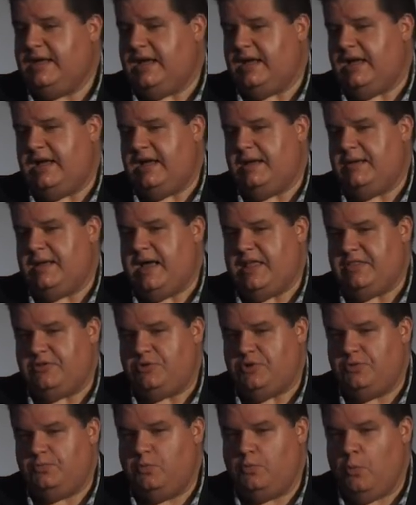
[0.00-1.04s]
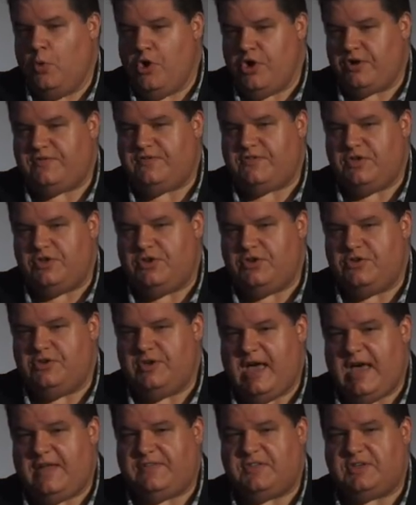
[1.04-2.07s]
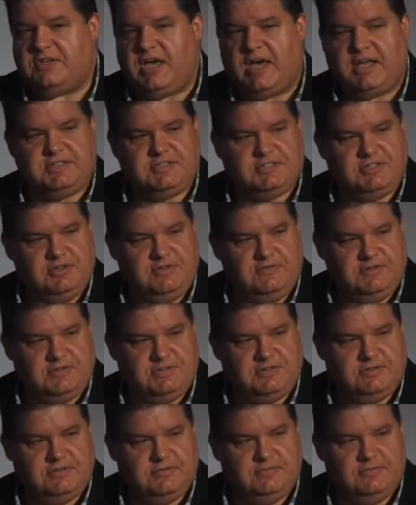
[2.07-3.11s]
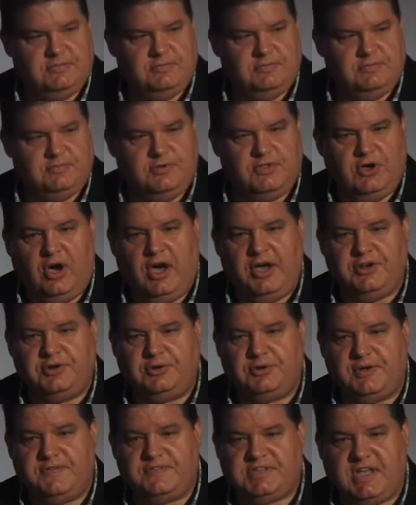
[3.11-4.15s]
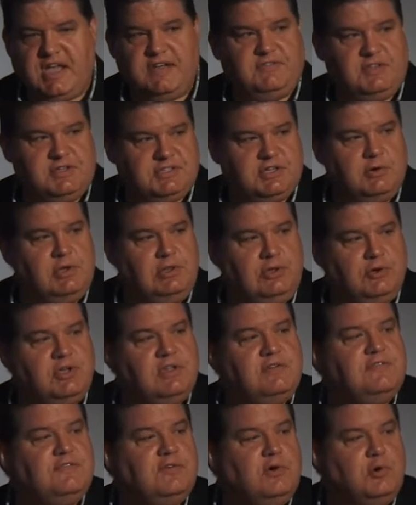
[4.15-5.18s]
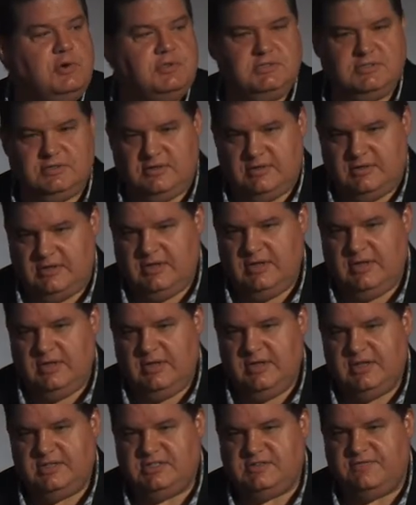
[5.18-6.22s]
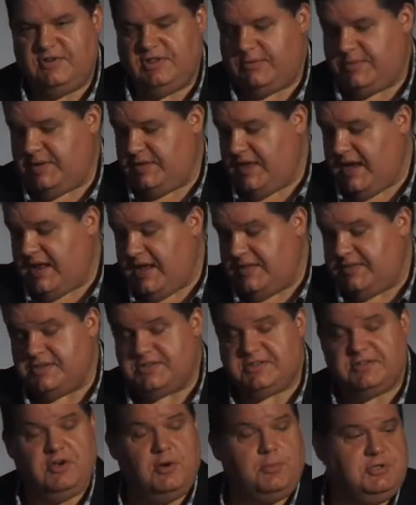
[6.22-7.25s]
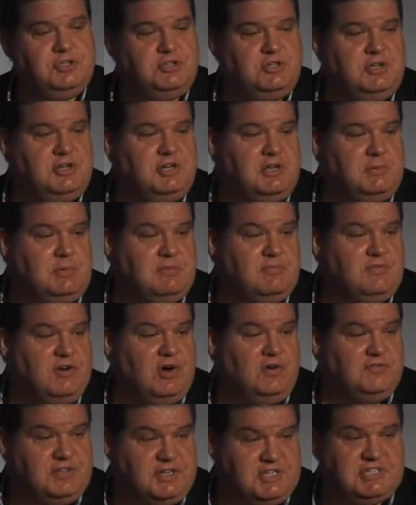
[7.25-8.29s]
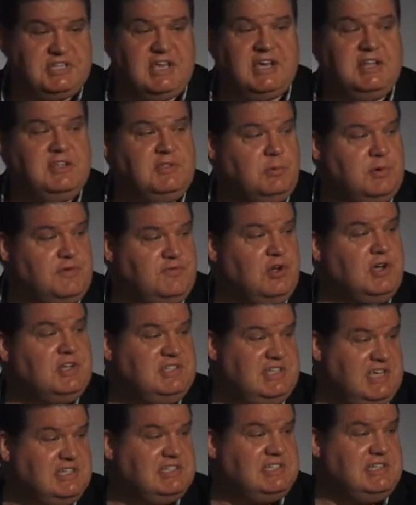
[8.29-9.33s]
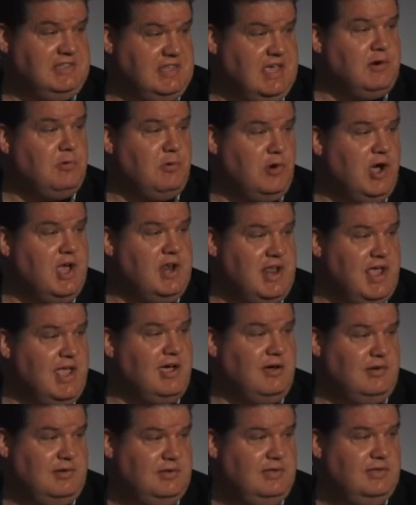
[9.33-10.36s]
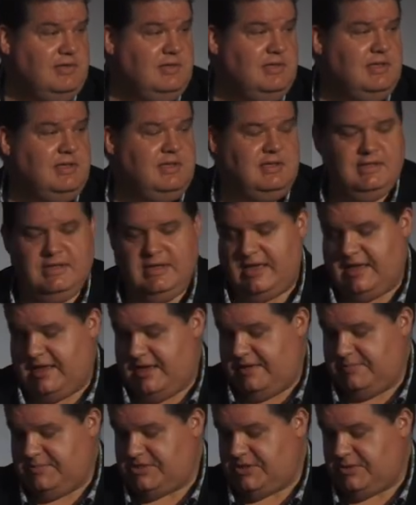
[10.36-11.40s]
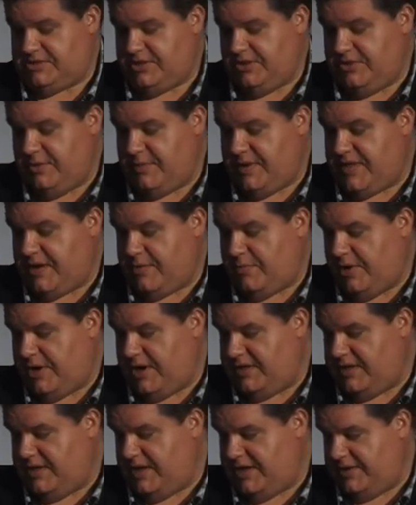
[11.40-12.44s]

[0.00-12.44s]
and could work for you at the gut surface with a high degree of safety. So we're looking forward to developing that, and there's an opportunity to be involved in a study that we've got testing that right now. So I'll tell you about that right at the